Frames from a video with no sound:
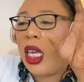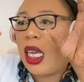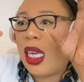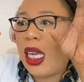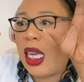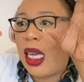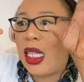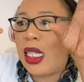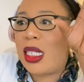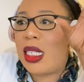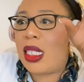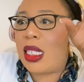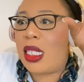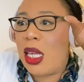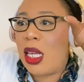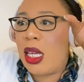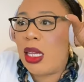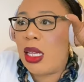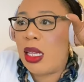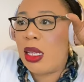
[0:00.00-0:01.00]
its
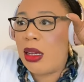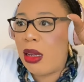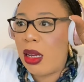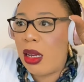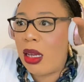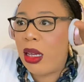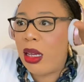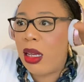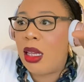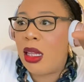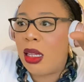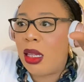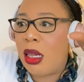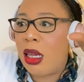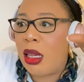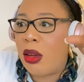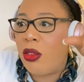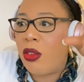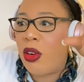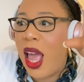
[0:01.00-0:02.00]

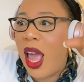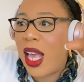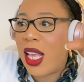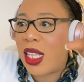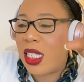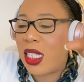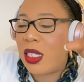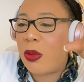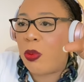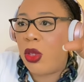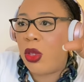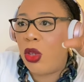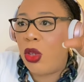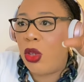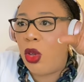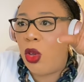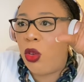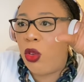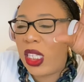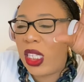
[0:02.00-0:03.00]
grasp,
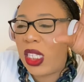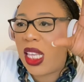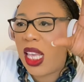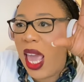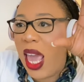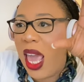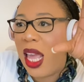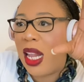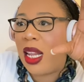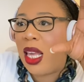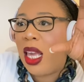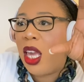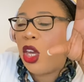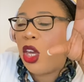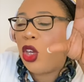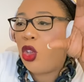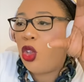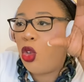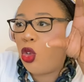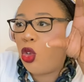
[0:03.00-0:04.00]
his head.
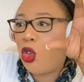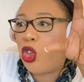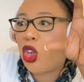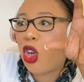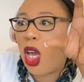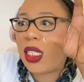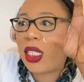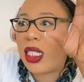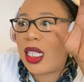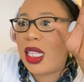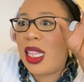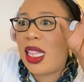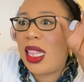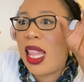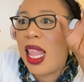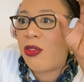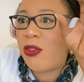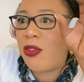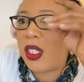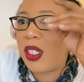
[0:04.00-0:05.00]
You just
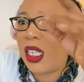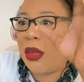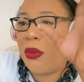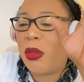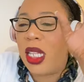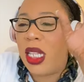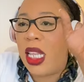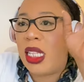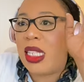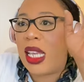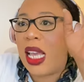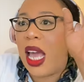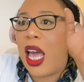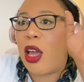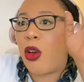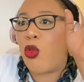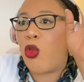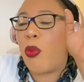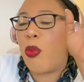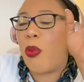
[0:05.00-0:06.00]
left him in a
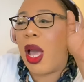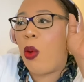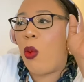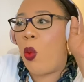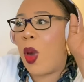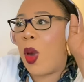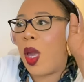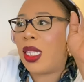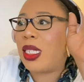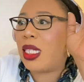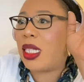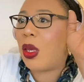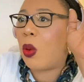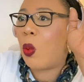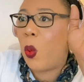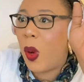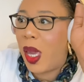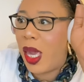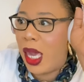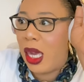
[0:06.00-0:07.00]
dark room and went
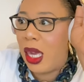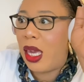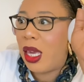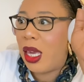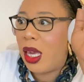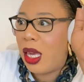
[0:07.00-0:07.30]
away.